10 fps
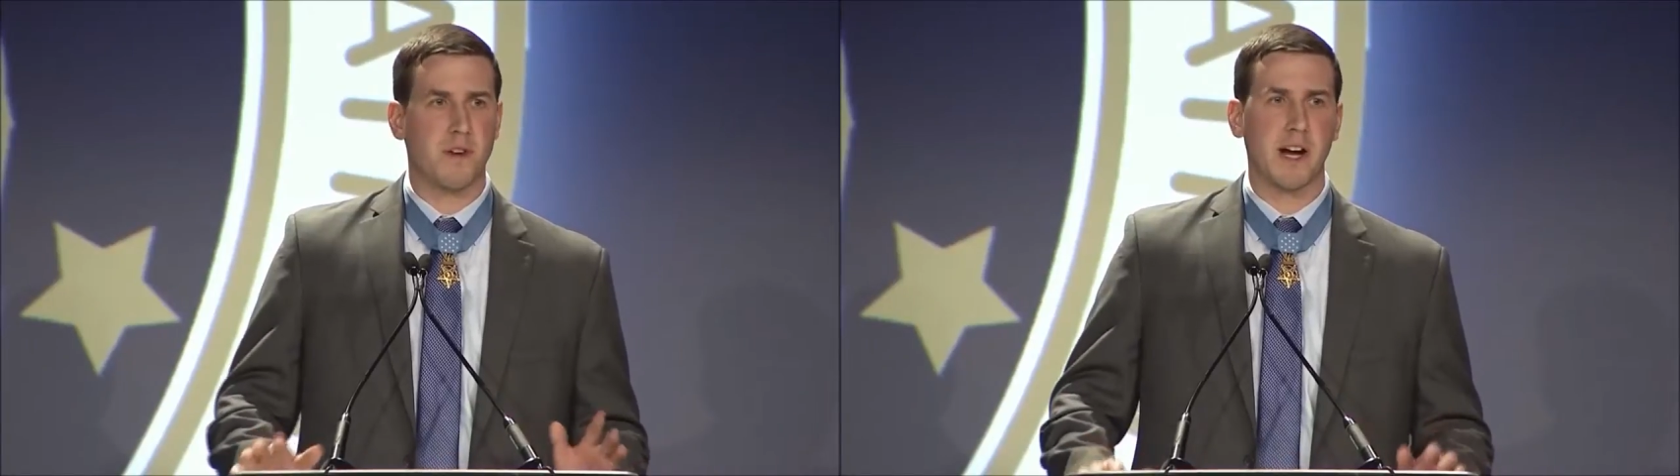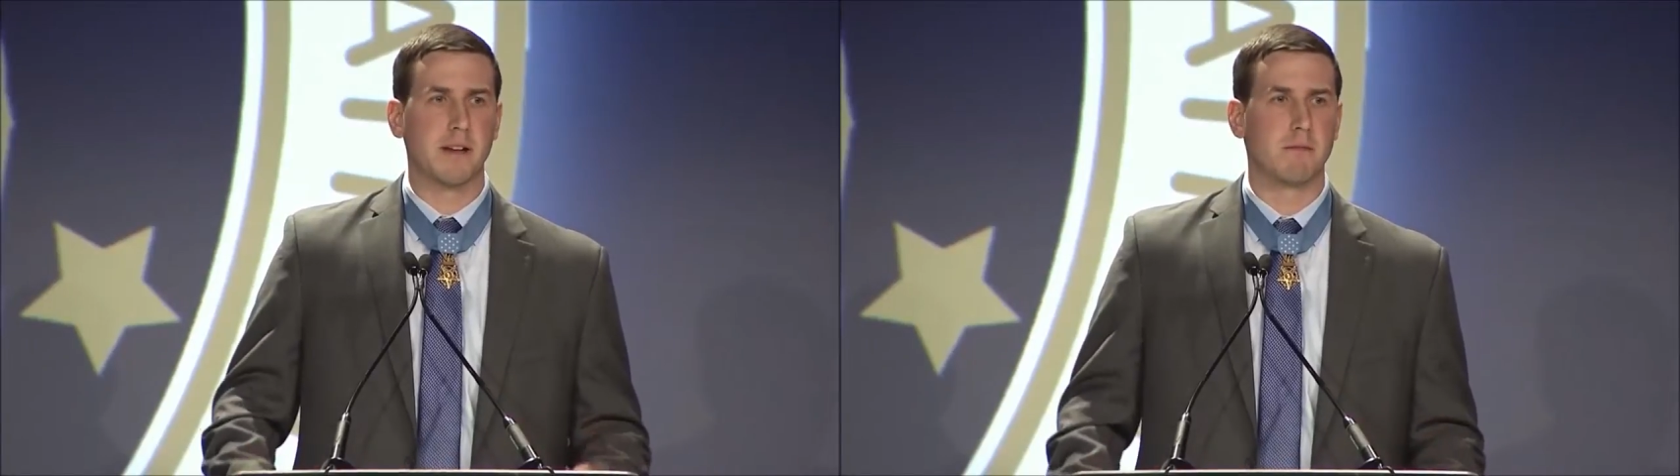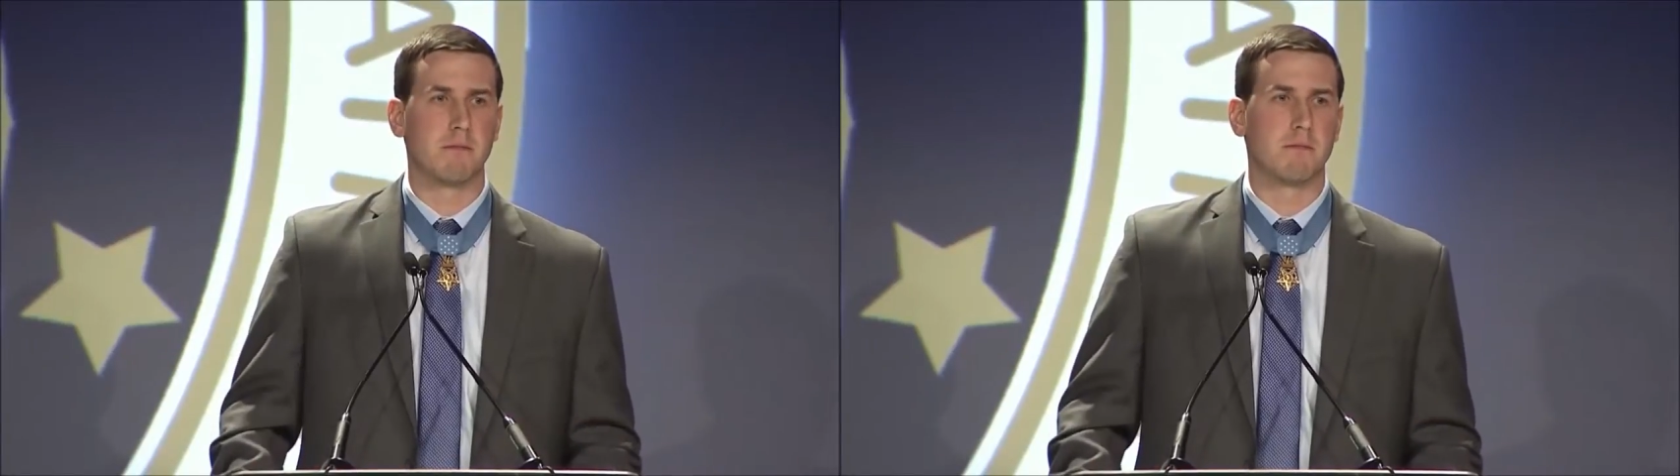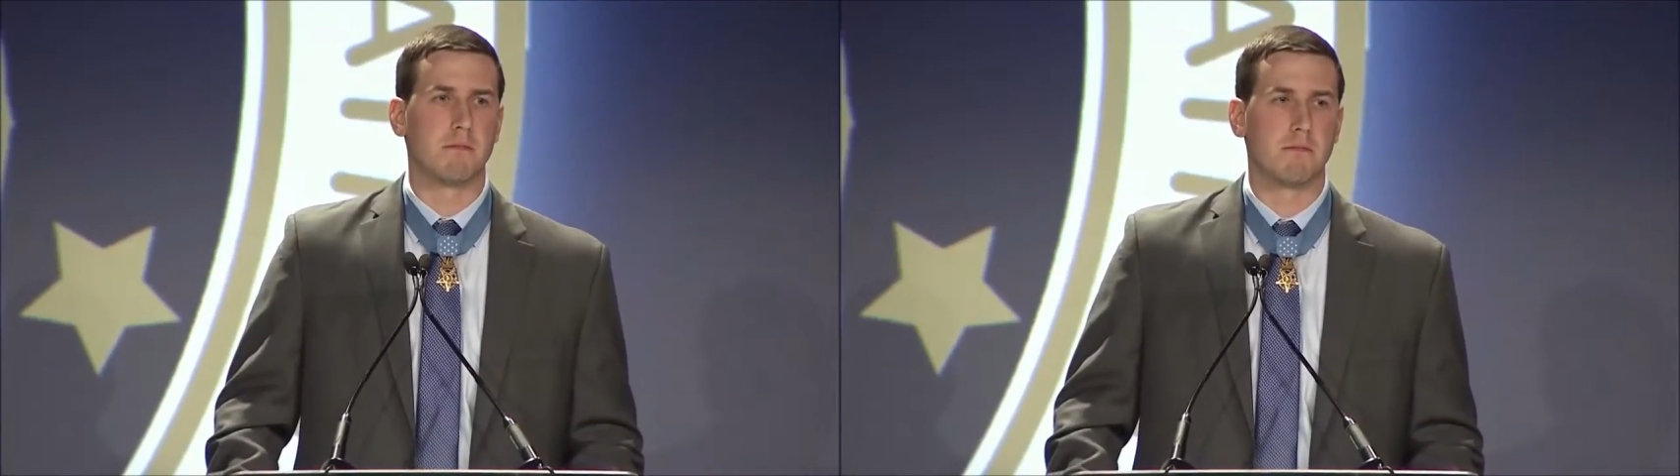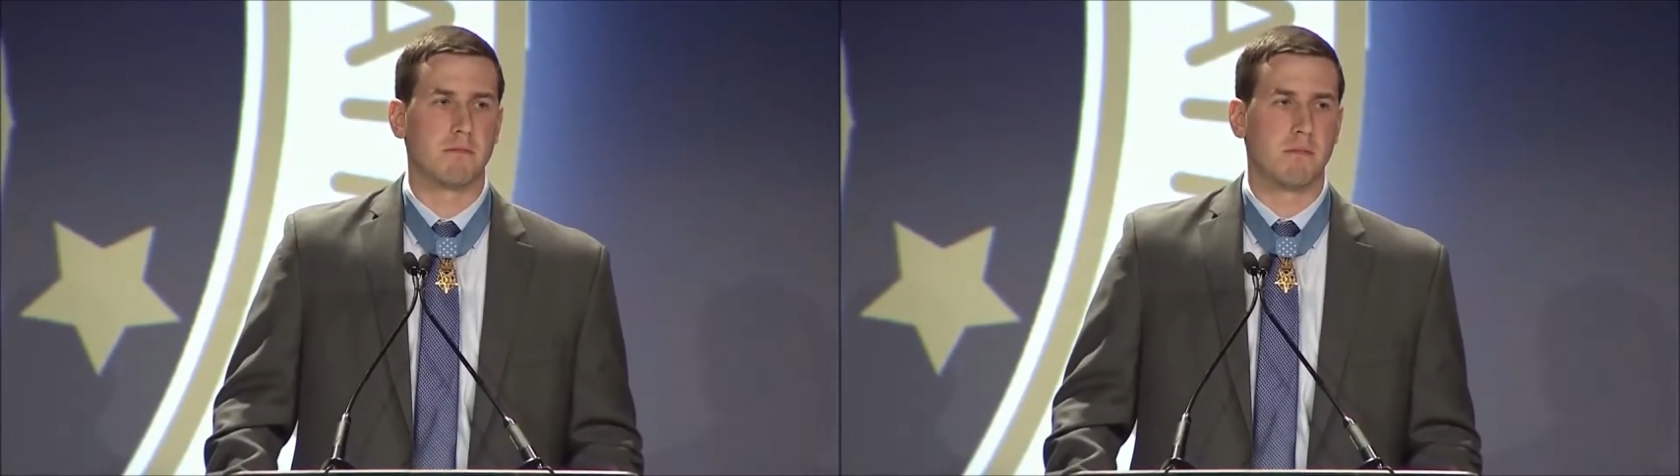fight
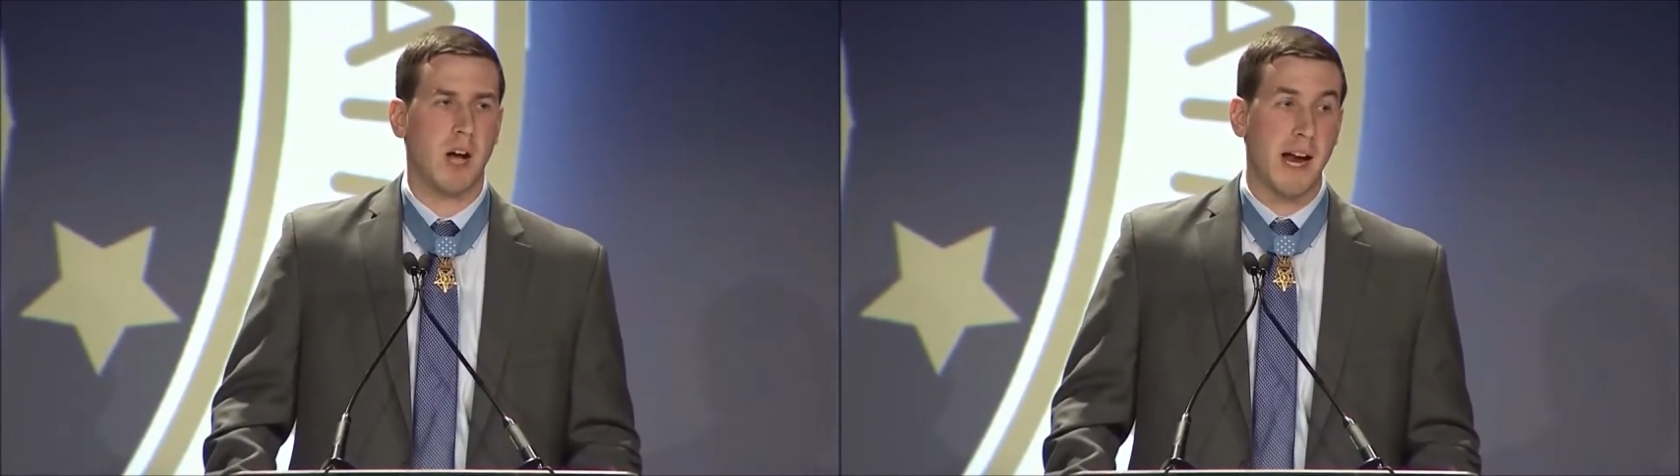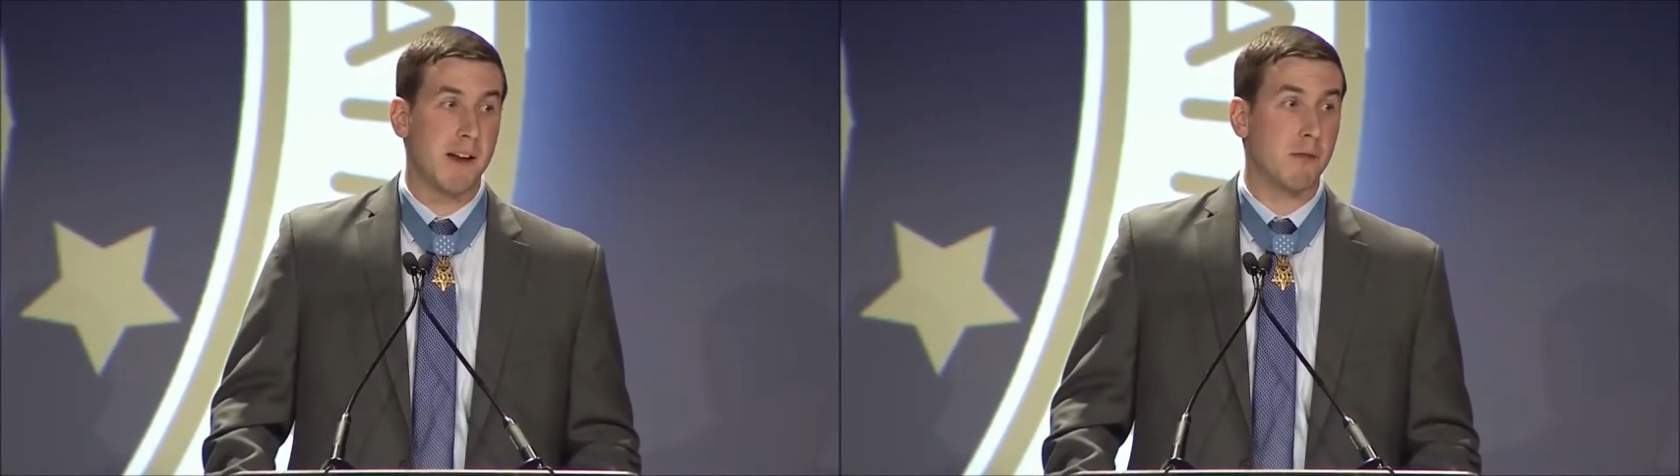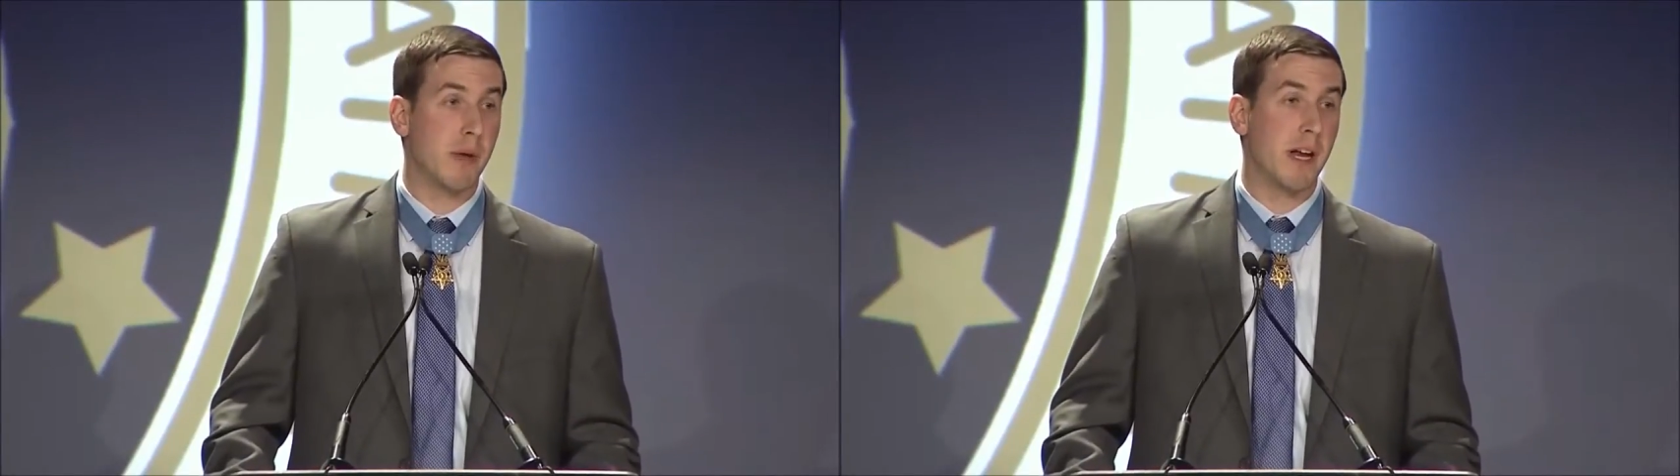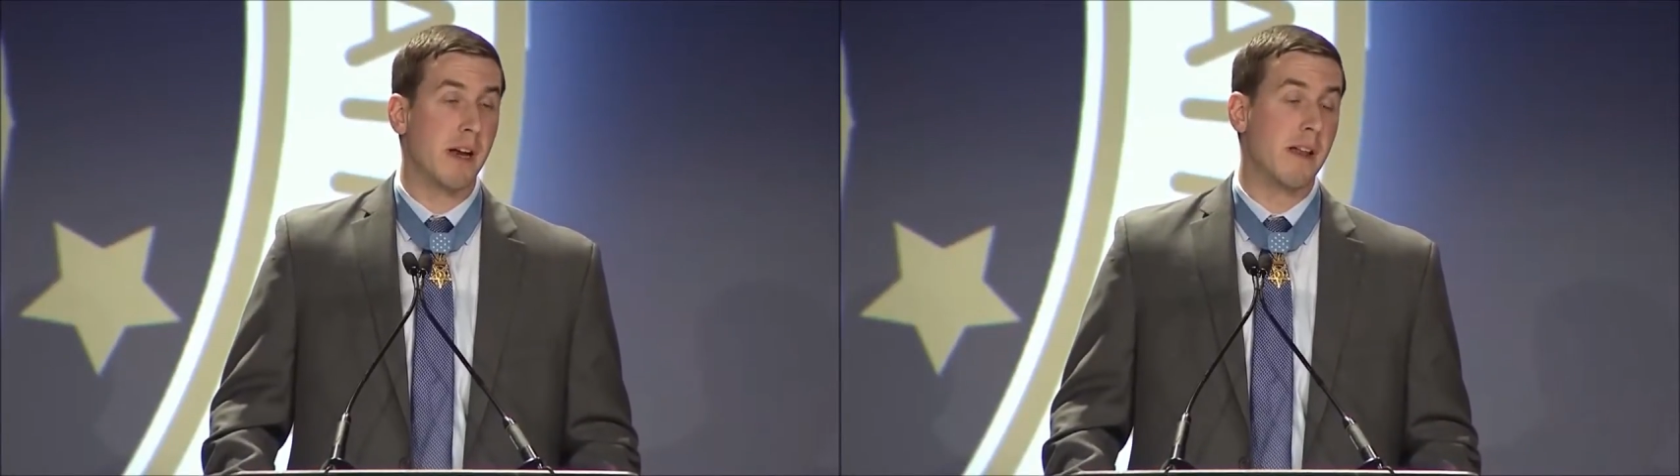I had ever been in.